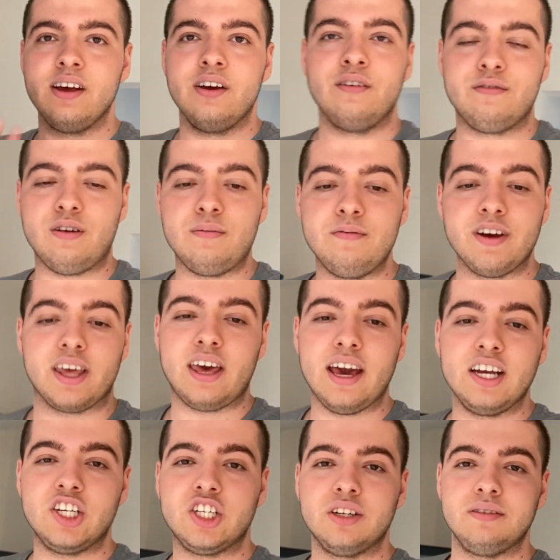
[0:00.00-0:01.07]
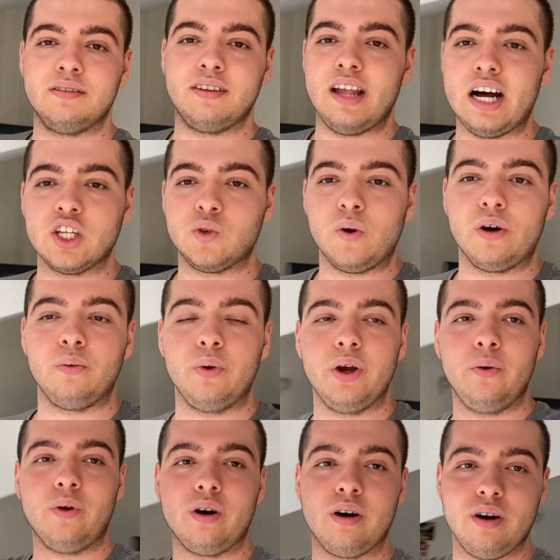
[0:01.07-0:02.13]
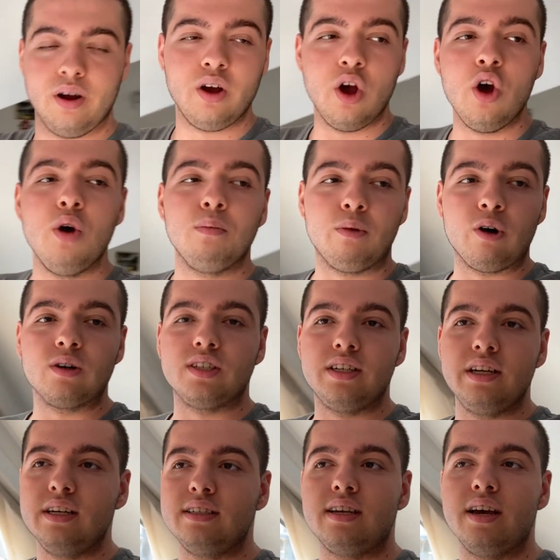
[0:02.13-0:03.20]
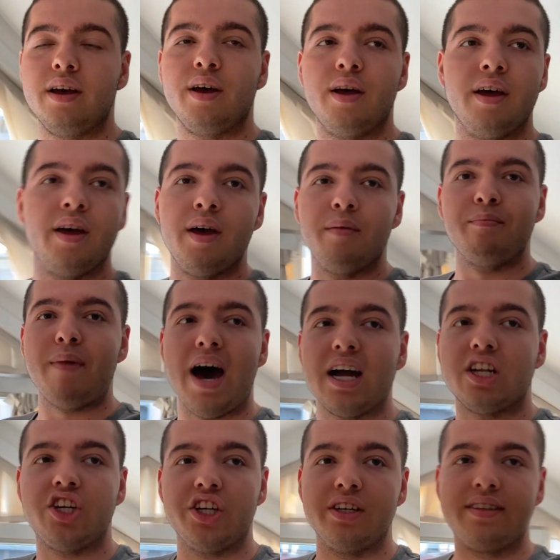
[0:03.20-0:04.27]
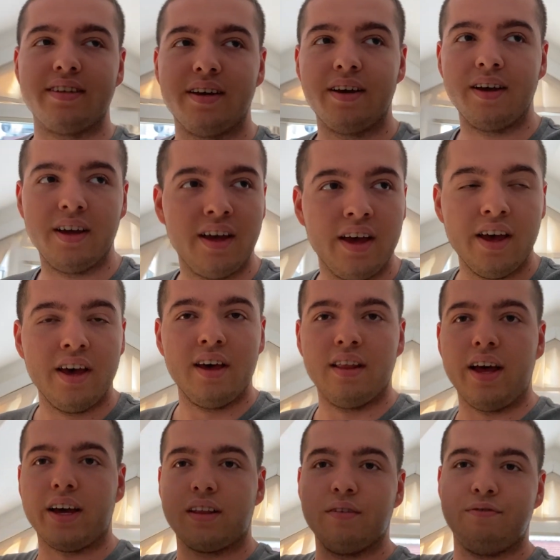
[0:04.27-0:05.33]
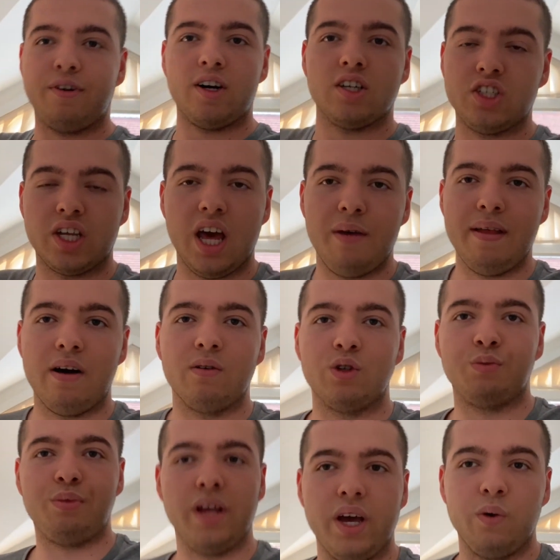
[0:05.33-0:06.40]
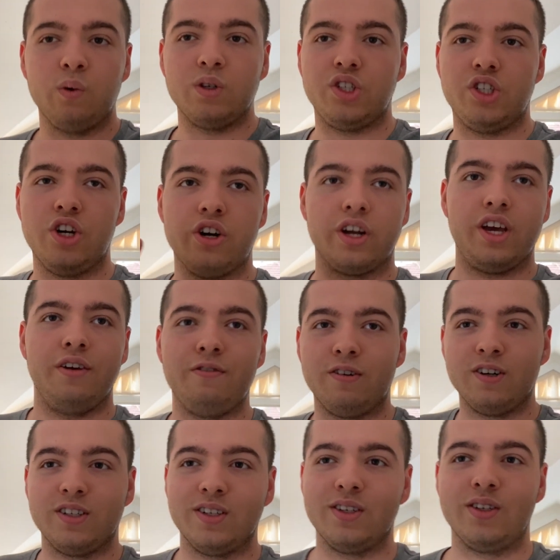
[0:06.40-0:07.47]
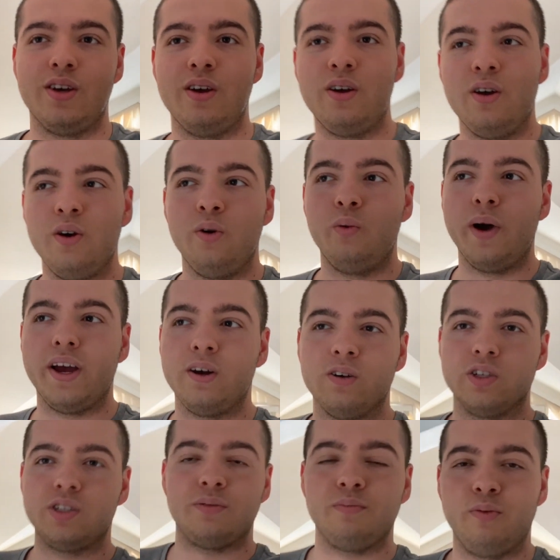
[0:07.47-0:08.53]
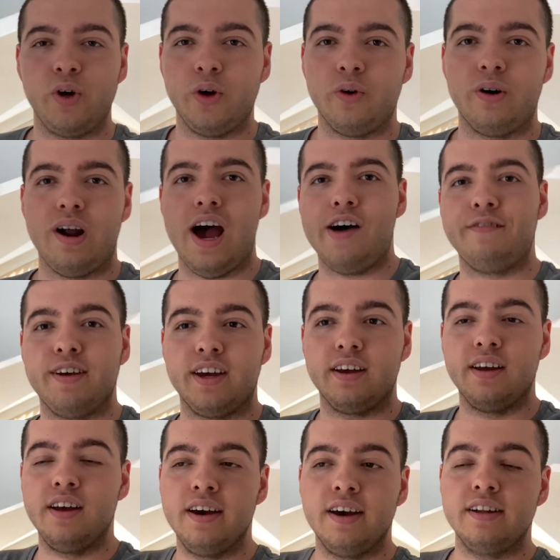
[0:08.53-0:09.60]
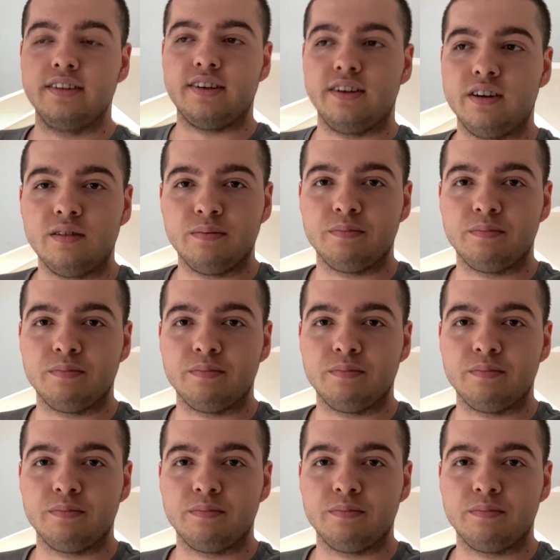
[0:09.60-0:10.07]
from vacation, that's when we were more into these matches. Like the first game that was playing was Turkey versus Wales. We were having dinner.